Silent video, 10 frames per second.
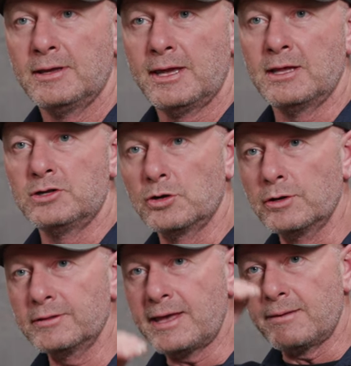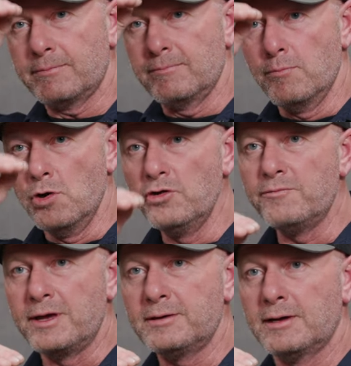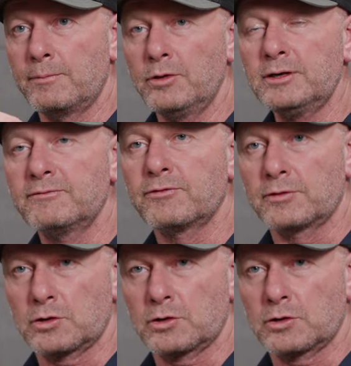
And during that movement, I'm looking for the